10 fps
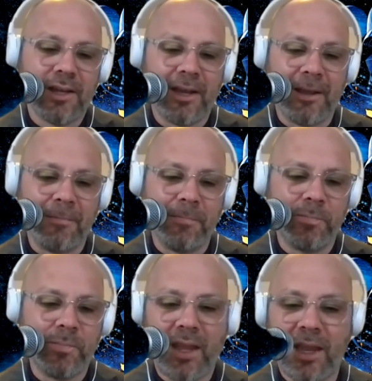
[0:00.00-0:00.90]
For
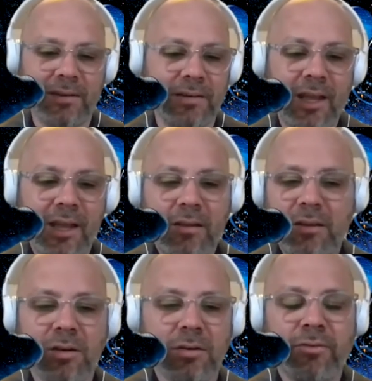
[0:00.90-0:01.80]

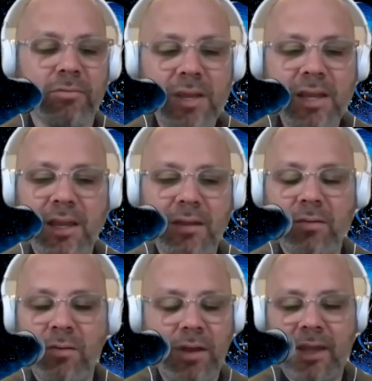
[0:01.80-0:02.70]
me, and
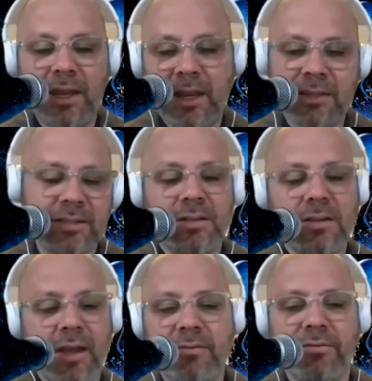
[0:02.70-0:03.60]
it's
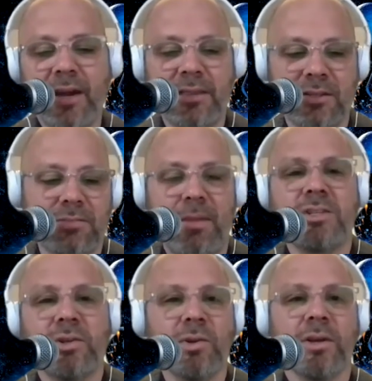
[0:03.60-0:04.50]
still, I find this
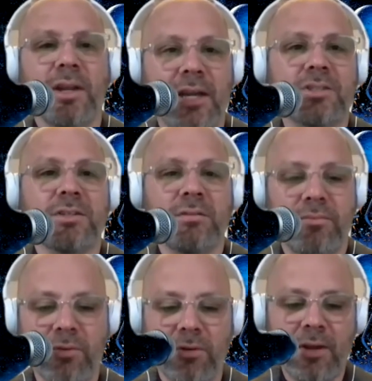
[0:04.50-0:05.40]
magical connection
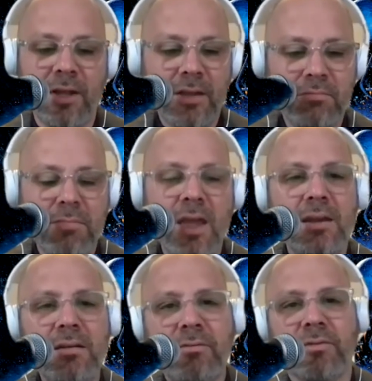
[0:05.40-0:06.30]
for
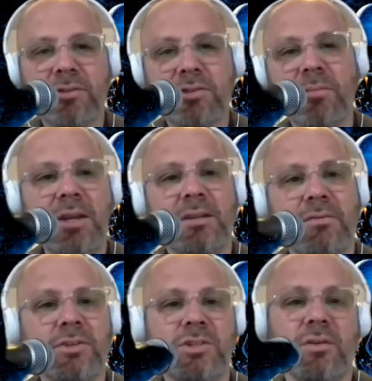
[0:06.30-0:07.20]
men for so many
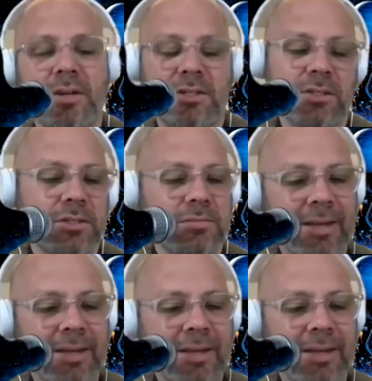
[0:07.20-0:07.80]
different generations.